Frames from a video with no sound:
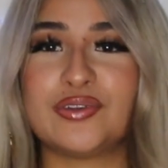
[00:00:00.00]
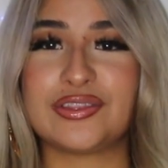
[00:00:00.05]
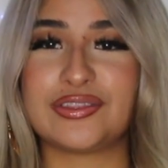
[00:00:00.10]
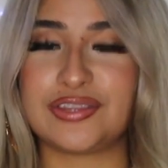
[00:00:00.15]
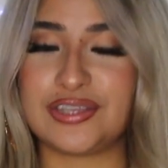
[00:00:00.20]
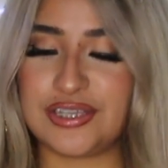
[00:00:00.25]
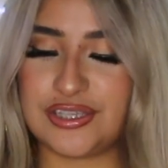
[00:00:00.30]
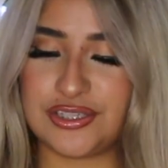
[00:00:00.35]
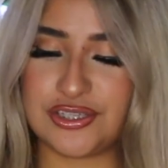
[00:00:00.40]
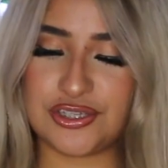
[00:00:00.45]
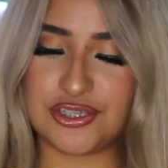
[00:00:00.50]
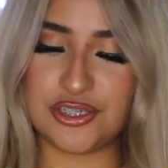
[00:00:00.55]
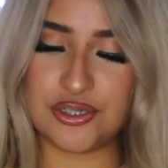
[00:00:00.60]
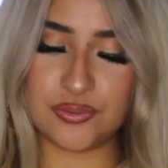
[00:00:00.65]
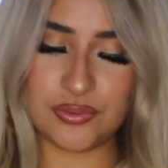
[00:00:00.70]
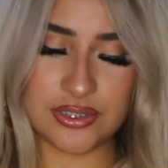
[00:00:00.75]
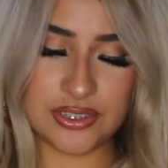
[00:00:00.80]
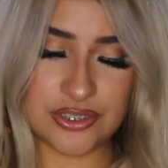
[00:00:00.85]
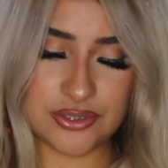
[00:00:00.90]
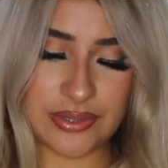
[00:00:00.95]
with these
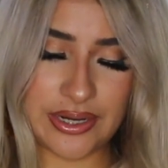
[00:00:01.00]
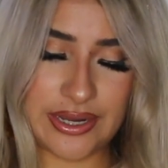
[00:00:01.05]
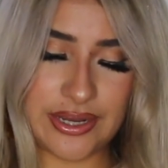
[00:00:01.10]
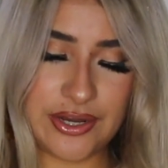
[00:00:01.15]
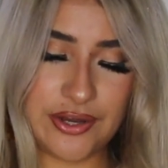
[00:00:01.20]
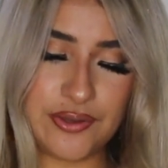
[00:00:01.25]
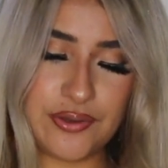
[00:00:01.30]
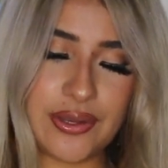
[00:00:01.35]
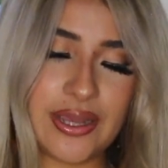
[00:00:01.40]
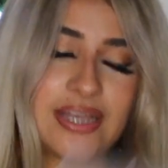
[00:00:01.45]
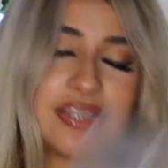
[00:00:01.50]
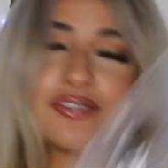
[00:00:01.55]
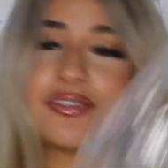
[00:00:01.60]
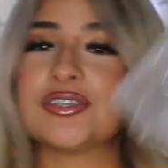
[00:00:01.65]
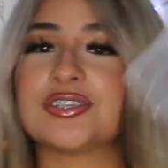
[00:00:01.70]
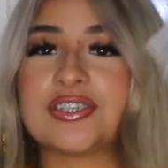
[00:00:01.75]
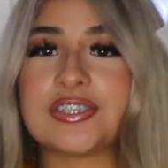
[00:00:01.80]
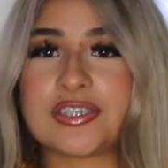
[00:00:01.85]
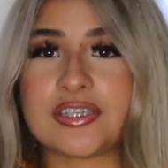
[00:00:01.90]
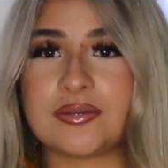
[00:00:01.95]
cute ones right here, you guys. So
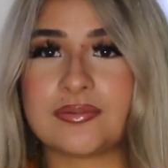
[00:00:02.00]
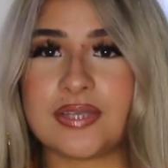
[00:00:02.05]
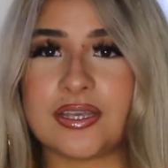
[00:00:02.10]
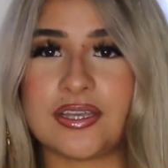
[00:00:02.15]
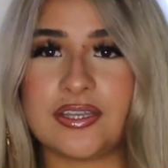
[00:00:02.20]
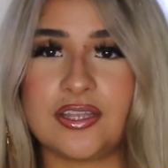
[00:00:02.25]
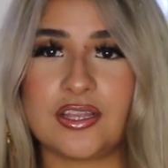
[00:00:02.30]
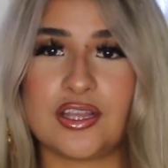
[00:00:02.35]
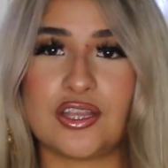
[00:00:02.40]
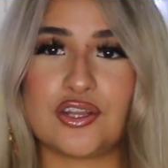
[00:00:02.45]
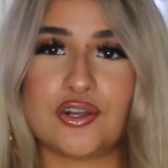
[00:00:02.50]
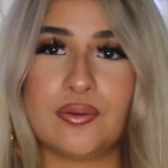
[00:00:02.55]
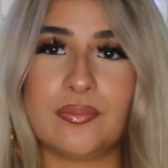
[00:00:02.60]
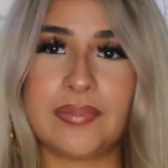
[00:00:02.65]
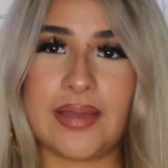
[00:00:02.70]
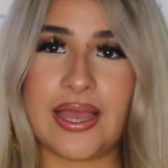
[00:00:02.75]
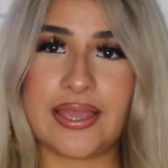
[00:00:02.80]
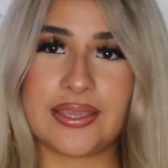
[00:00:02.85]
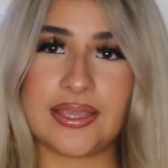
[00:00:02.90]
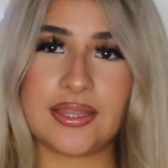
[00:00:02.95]
it just comes like in a little
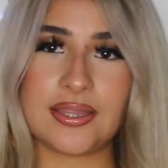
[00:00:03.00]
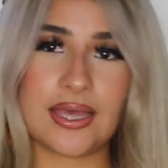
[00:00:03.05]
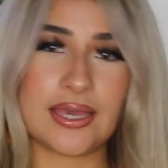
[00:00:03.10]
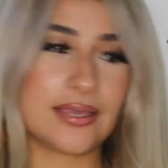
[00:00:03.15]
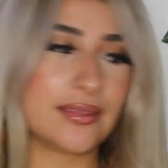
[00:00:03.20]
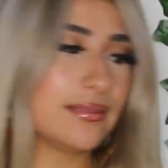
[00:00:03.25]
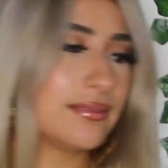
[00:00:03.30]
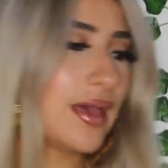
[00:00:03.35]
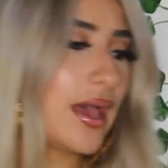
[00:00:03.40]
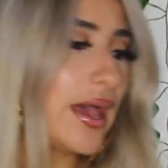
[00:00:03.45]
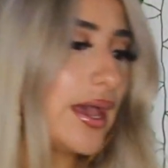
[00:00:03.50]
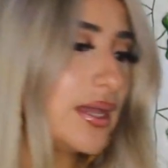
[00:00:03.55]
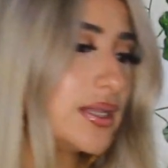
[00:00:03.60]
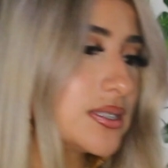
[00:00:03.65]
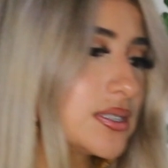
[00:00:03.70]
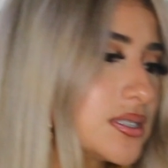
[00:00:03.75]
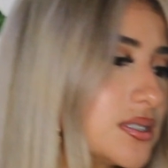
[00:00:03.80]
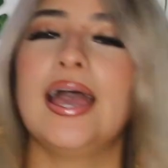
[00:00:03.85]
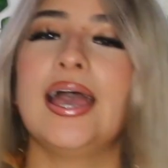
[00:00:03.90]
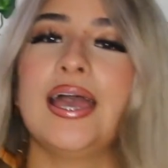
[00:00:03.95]
baggie like that,
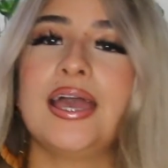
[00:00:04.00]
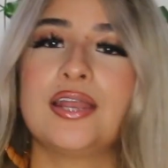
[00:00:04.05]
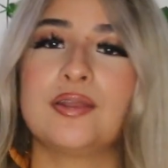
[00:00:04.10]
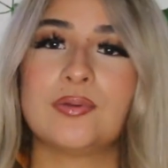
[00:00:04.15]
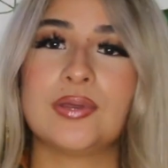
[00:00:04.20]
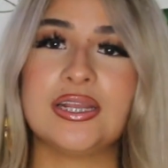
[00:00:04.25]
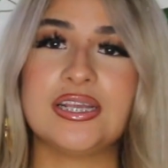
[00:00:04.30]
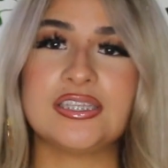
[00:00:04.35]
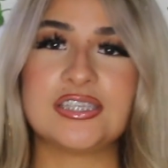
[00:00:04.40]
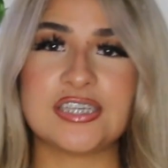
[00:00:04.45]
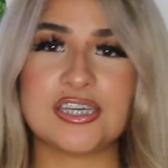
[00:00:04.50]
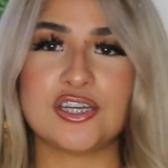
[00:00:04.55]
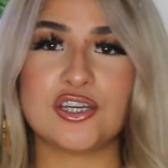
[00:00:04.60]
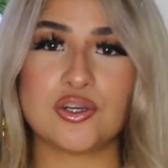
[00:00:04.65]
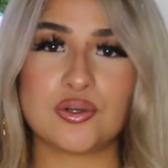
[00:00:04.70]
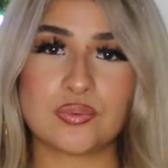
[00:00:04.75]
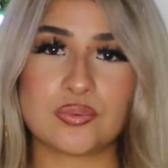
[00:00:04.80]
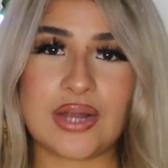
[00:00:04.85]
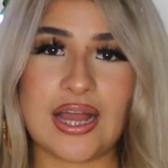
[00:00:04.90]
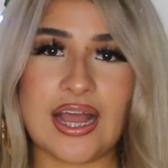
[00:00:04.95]
and when it did
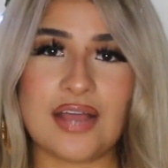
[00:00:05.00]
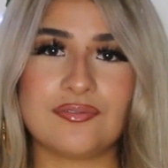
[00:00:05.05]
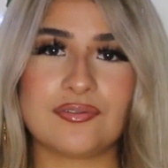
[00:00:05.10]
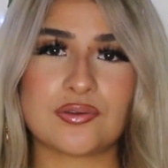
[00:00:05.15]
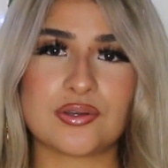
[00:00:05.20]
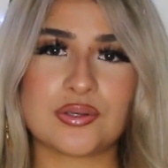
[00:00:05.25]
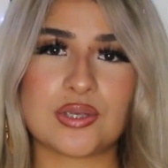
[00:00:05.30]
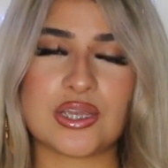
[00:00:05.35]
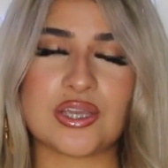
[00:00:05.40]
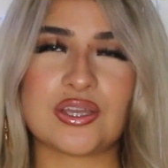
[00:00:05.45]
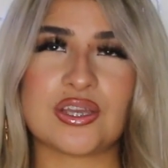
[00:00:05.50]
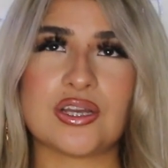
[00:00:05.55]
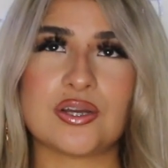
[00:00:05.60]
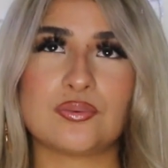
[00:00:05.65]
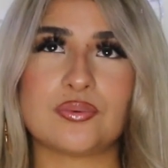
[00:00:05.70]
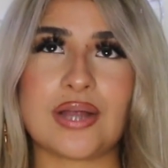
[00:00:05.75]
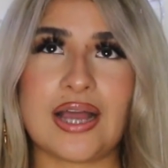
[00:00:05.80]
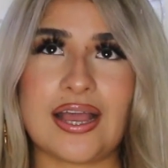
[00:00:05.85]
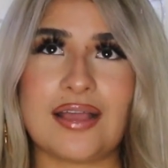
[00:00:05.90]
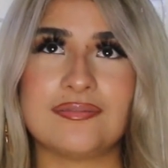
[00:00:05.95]
arrive, it
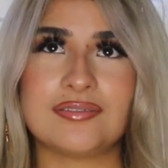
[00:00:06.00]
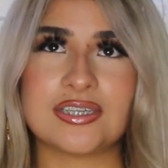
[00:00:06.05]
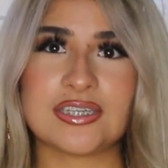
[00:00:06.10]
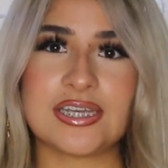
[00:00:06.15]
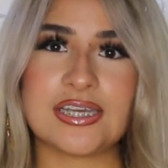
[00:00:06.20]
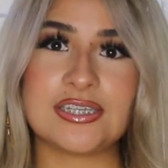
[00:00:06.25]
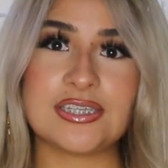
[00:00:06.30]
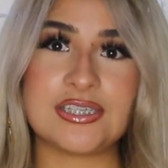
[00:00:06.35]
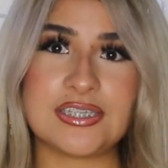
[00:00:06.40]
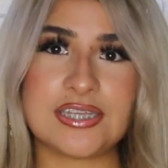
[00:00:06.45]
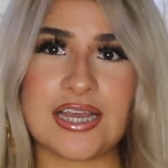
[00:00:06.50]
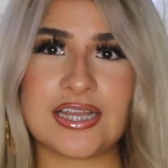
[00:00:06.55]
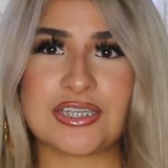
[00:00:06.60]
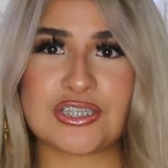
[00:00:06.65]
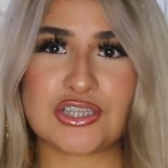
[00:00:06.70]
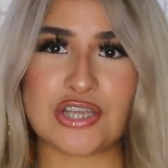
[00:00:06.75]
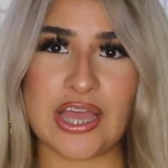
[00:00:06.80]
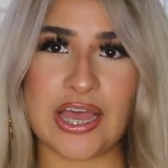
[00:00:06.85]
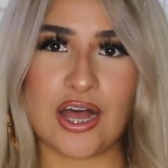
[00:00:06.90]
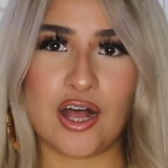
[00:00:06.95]
arrived in a
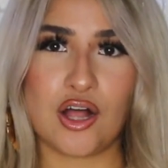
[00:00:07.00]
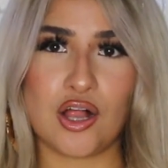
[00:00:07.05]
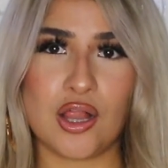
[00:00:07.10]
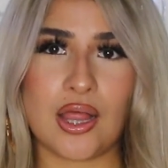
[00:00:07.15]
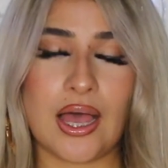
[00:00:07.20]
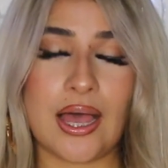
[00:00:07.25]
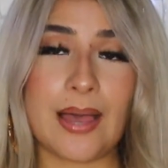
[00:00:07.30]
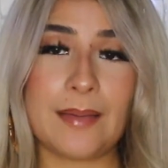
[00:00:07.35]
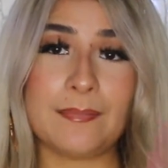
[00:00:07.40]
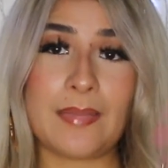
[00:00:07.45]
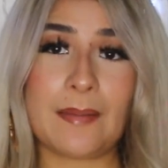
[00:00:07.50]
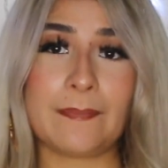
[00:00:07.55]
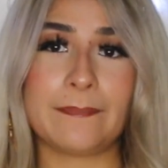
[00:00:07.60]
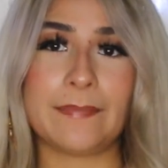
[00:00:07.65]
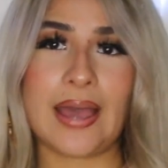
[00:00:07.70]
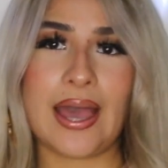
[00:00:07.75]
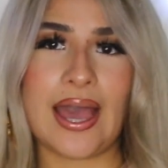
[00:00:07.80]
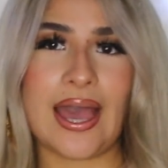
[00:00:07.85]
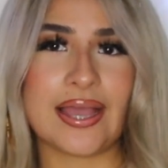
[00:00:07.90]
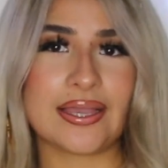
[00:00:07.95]
DHL
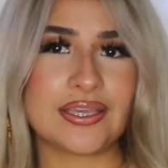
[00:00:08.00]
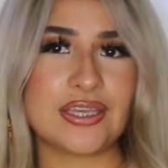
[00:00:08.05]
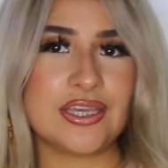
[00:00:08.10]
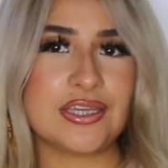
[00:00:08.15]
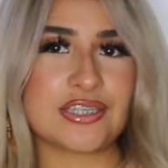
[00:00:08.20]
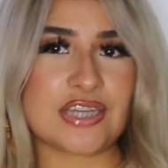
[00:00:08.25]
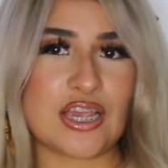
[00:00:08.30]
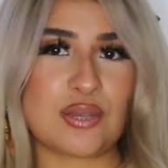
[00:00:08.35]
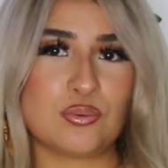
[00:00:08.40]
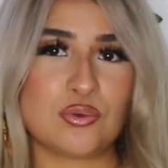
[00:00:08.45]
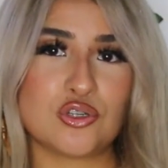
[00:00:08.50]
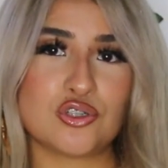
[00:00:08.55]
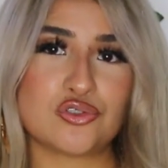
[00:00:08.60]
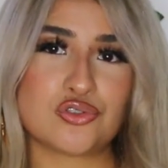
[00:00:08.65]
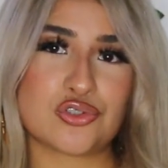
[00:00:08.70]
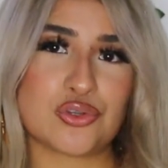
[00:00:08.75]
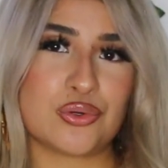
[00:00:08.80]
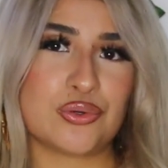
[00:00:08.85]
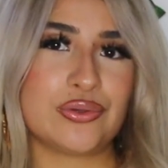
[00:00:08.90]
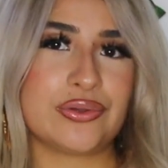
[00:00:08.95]
package. I will
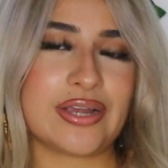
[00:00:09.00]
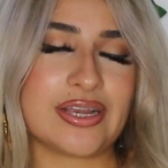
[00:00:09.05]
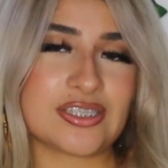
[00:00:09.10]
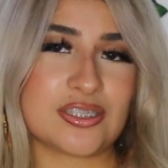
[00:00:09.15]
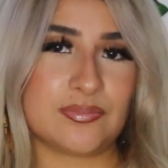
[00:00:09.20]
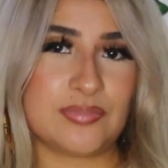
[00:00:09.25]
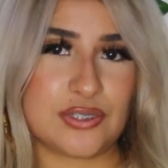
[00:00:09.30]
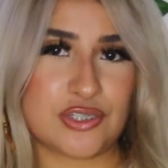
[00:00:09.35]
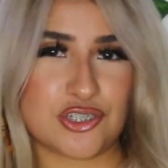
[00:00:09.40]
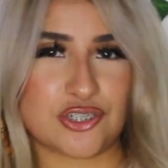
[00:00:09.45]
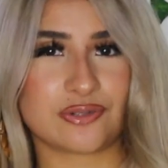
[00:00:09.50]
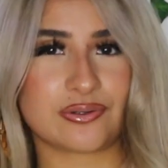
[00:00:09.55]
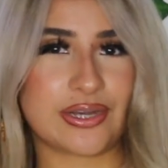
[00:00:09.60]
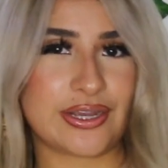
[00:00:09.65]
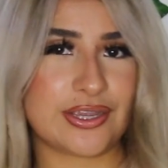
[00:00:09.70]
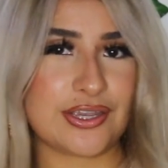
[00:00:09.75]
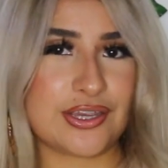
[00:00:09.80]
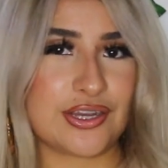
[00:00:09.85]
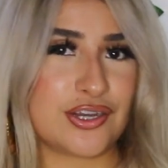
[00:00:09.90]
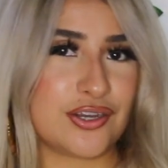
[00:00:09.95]
show you guys a picture
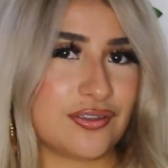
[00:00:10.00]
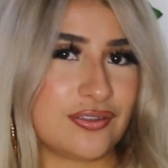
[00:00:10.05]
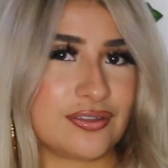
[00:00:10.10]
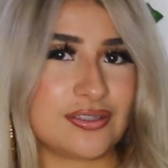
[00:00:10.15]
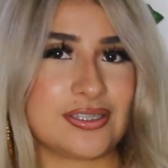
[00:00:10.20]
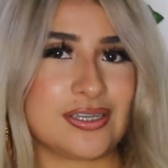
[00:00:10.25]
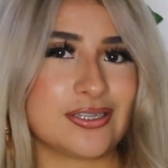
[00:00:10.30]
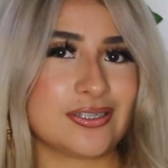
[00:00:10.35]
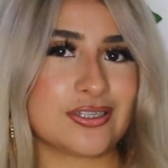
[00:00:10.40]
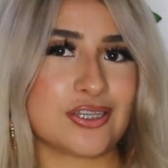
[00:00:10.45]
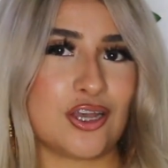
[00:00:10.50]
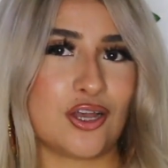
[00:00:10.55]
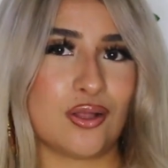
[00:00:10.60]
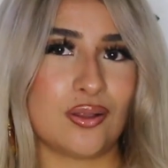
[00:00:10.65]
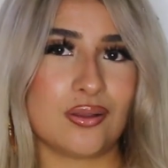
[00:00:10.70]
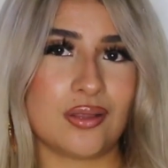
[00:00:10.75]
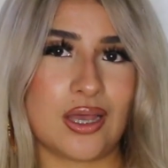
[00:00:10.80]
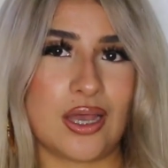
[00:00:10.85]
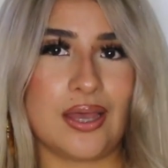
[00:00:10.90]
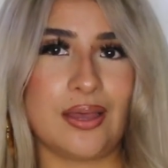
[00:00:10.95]
right here. The
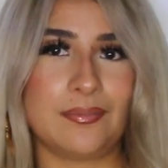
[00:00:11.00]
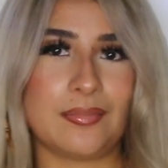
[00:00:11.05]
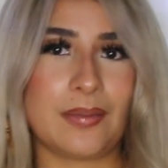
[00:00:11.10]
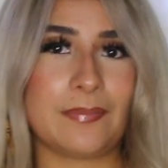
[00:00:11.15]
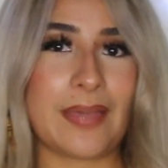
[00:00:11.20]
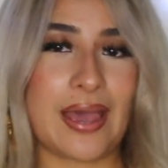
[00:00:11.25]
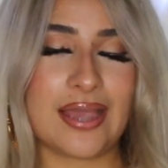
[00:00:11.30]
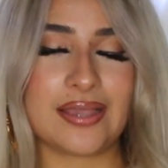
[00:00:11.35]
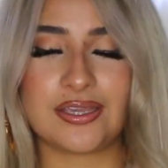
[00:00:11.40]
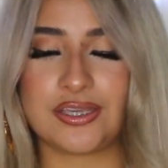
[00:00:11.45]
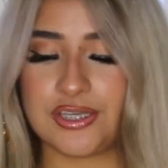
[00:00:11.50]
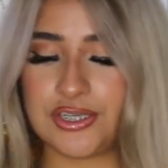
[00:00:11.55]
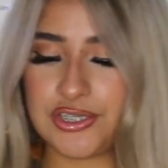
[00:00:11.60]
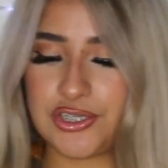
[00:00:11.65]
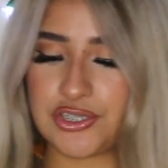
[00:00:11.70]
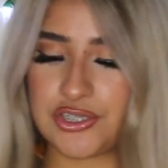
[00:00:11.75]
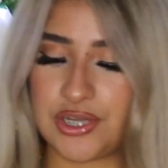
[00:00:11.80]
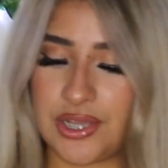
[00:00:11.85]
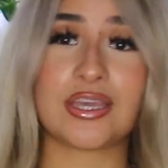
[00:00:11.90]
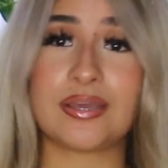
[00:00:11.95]
DHL
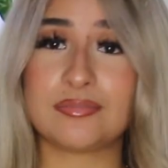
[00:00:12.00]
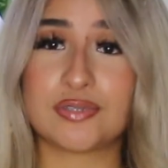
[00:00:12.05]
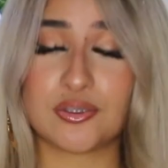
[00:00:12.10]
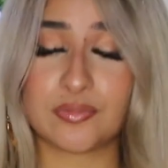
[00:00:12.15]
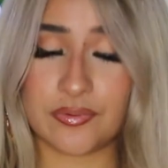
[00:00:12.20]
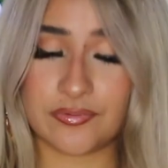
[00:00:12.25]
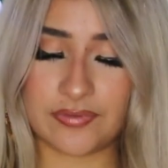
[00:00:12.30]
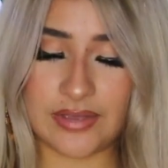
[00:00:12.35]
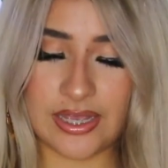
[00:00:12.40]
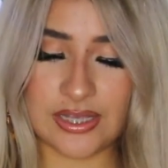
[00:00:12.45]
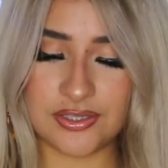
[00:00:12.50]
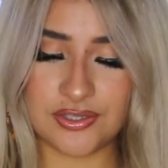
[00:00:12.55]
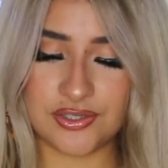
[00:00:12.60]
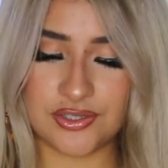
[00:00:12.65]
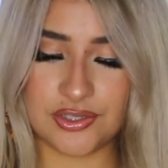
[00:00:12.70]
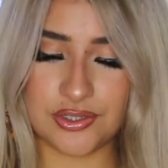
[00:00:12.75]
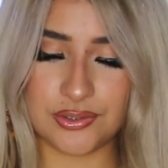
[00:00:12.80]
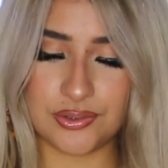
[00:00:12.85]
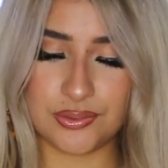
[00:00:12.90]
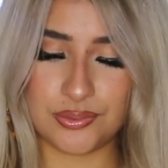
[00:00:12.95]
package came super fast,
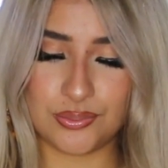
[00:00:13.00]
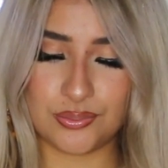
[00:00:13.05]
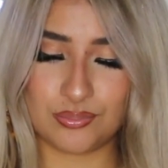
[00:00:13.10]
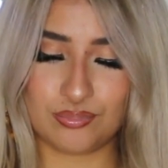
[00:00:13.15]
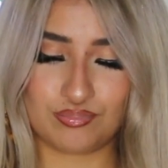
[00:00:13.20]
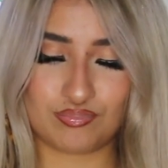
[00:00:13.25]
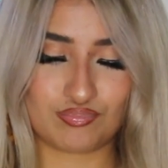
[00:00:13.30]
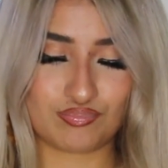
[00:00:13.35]
so